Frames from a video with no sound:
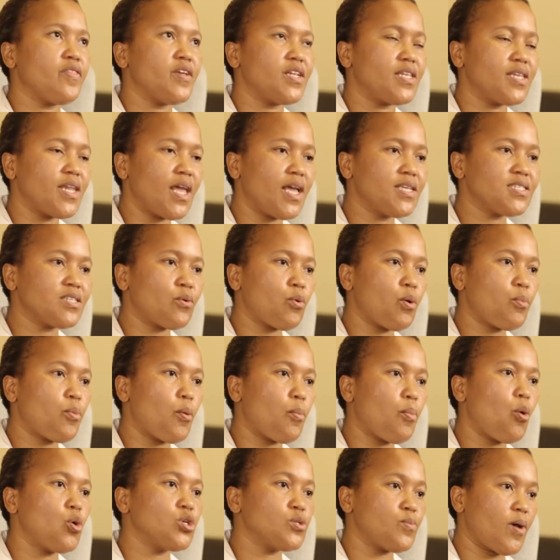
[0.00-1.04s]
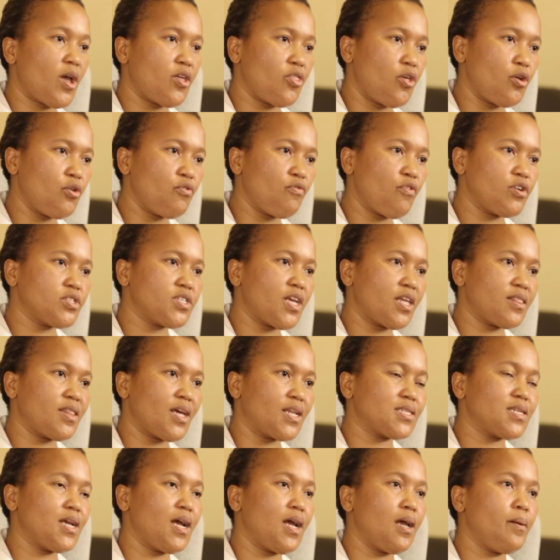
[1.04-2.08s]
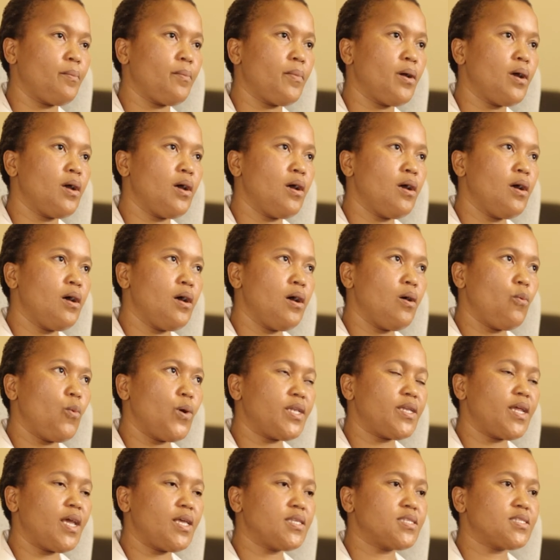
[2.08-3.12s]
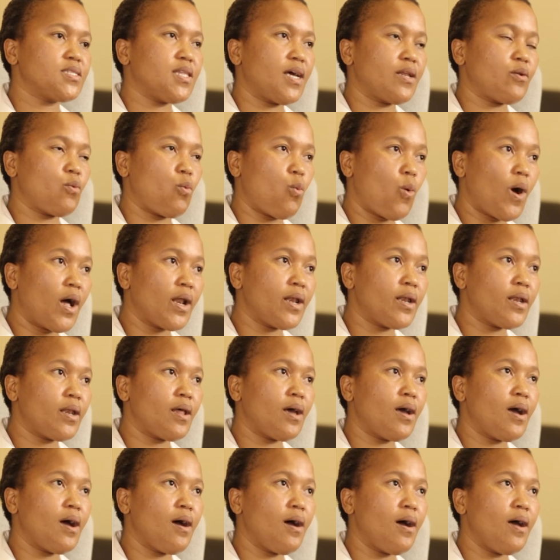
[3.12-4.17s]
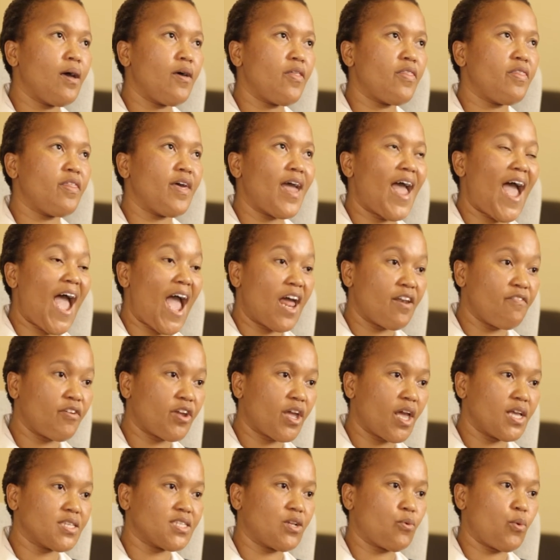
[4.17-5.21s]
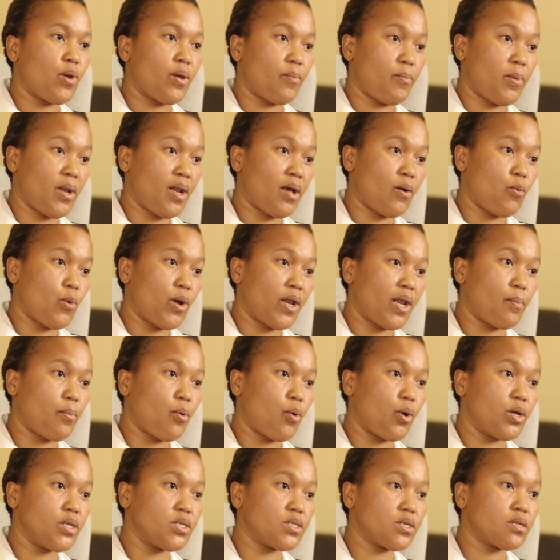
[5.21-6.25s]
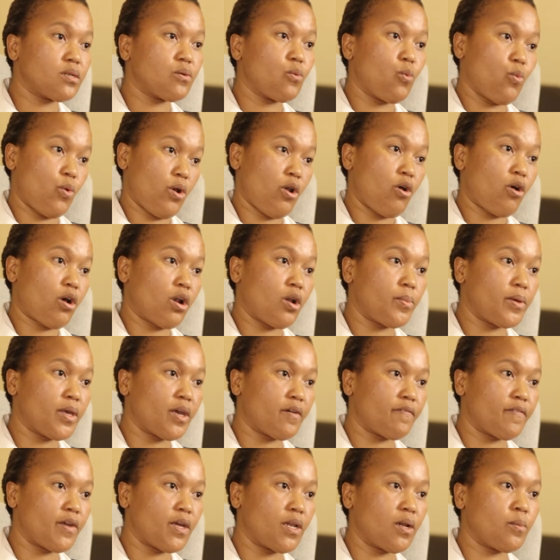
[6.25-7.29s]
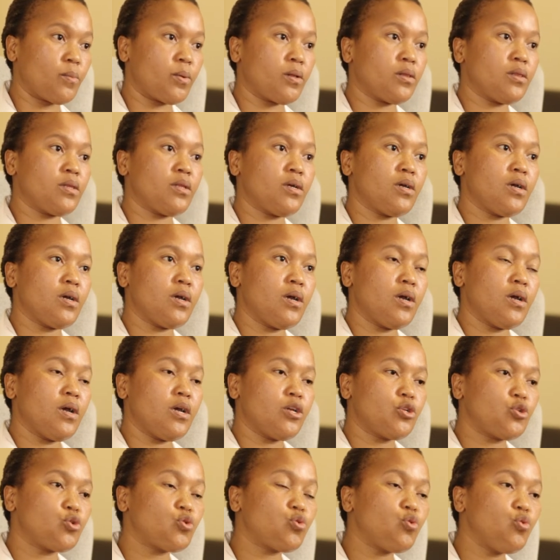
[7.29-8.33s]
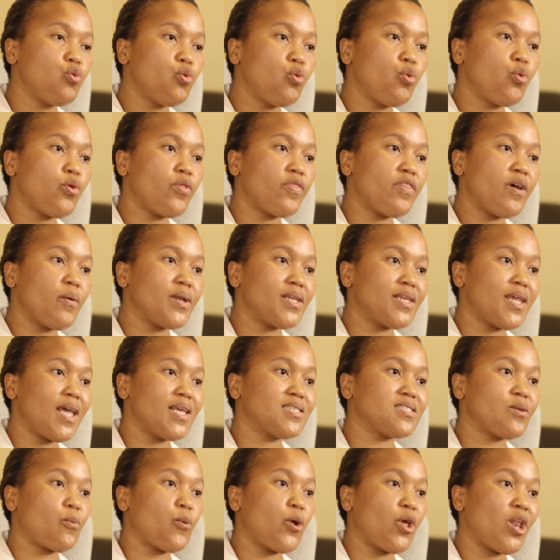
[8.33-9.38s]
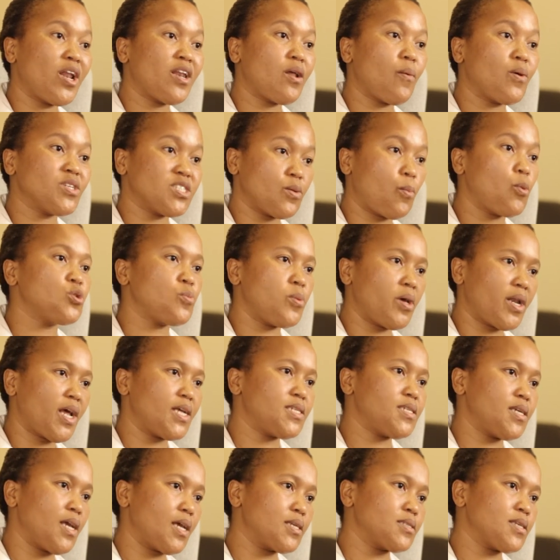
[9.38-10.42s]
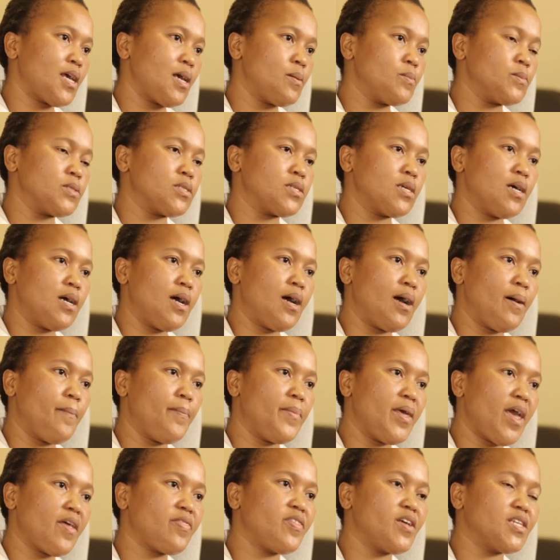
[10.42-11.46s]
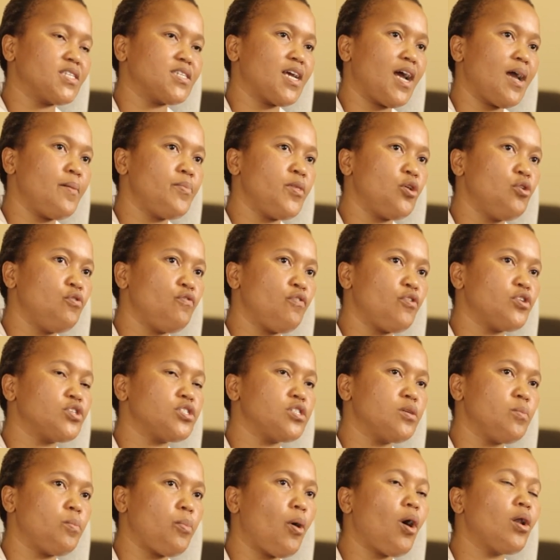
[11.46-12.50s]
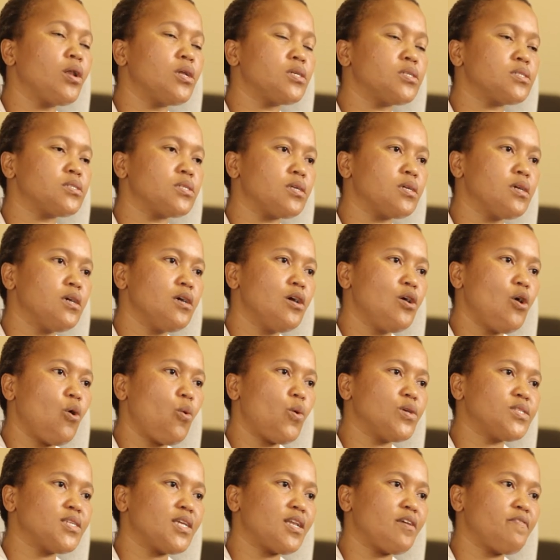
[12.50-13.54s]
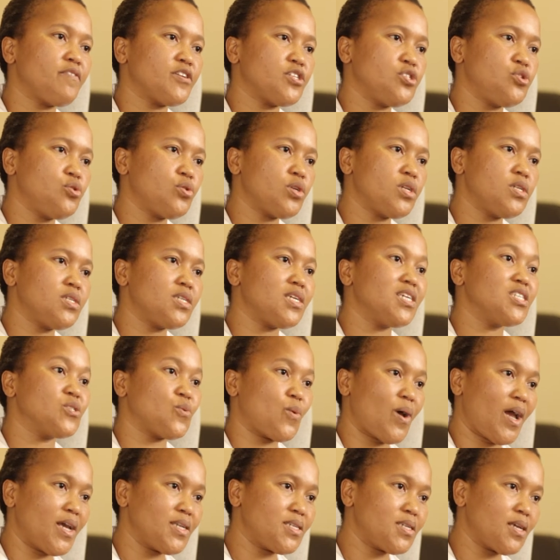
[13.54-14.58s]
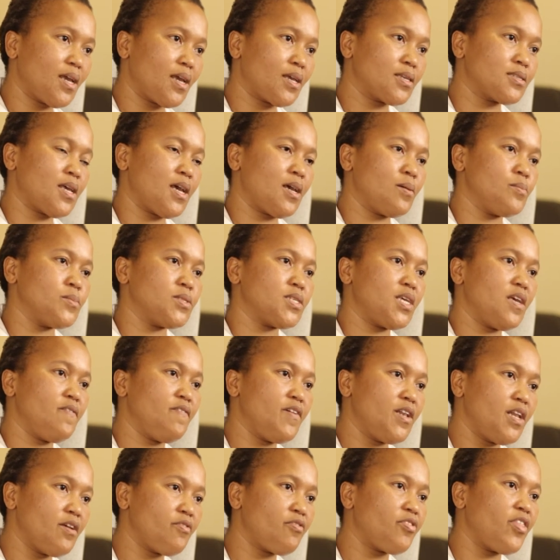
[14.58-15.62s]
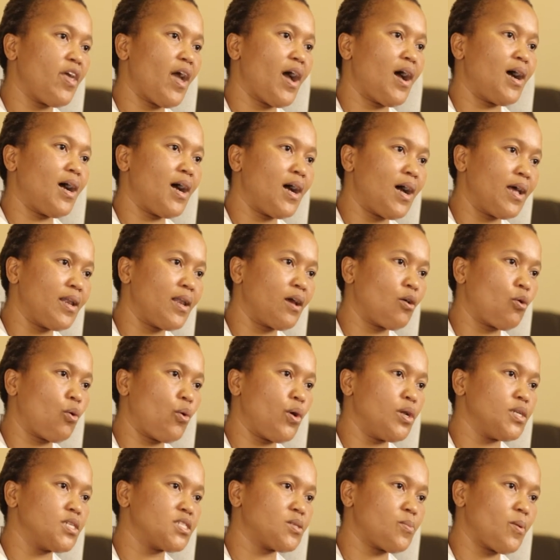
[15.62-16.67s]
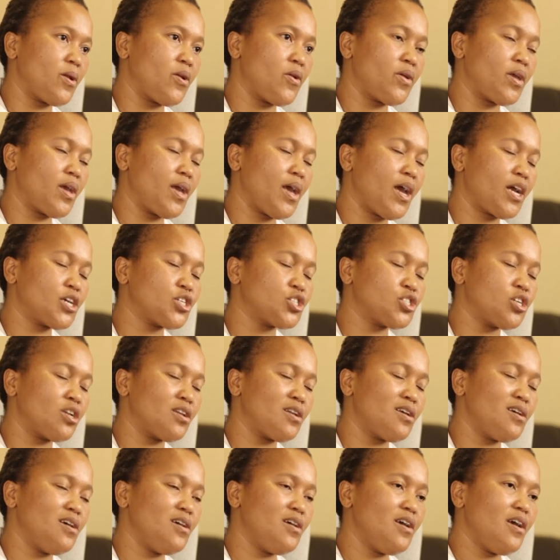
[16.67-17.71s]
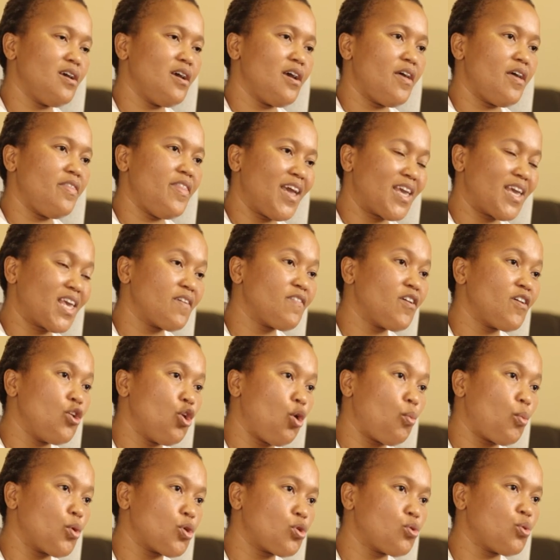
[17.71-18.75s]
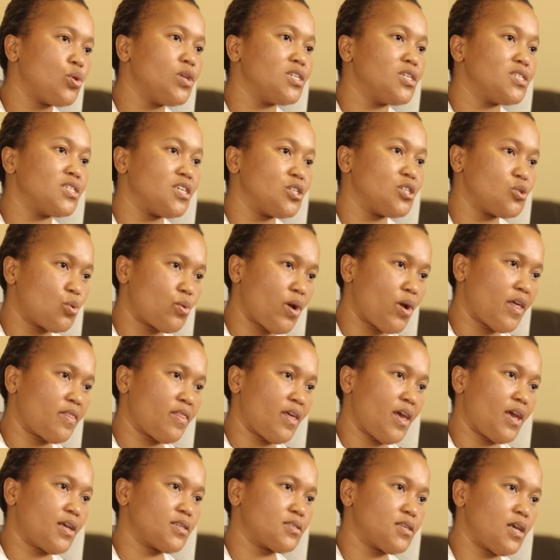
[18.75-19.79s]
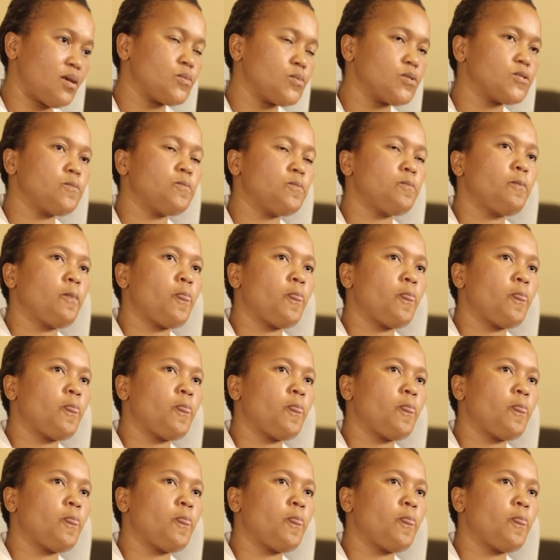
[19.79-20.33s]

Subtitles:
The dates that were proposed by the university at that time were dates that, one, the advocates that we had appointed were not going to be available. Two, there were days where Yolanda was supposed to be writing exams. At the time, the university policy was that if a student is writing exams, even if they are undergoing disciplinary action, they're given an opportunity to write their exams.